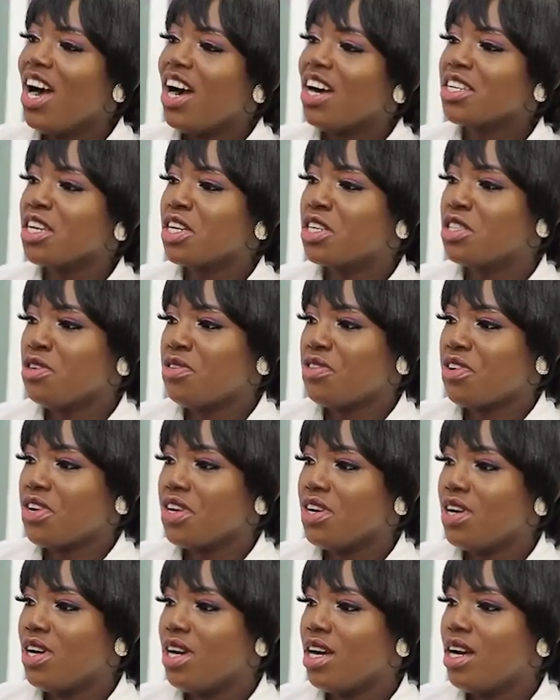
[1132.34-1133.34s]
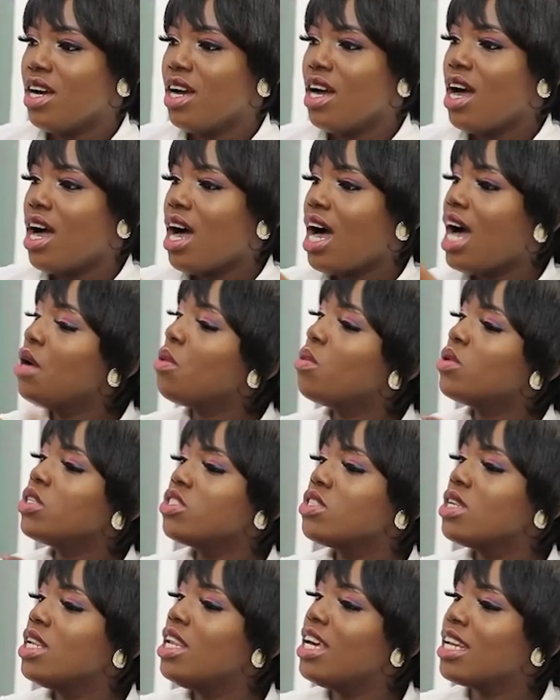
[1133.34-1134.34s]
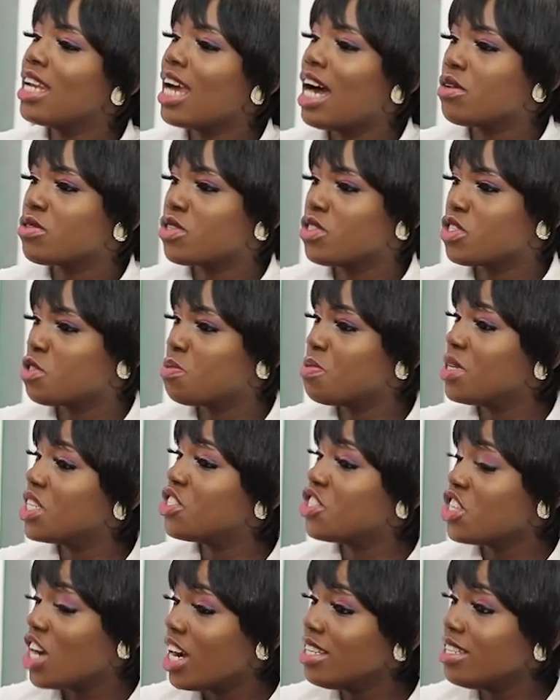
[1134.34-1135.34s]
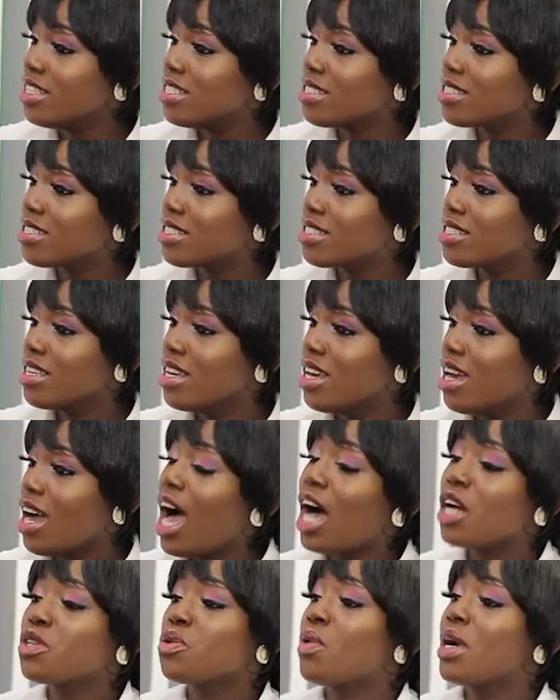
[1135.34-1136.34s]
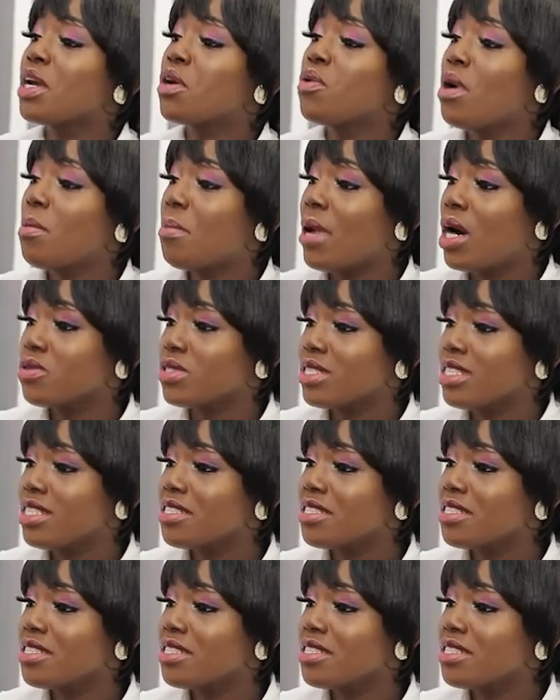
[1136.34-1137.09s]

Okay, Gloria. I want to learn how to speak Chinese. How do I go about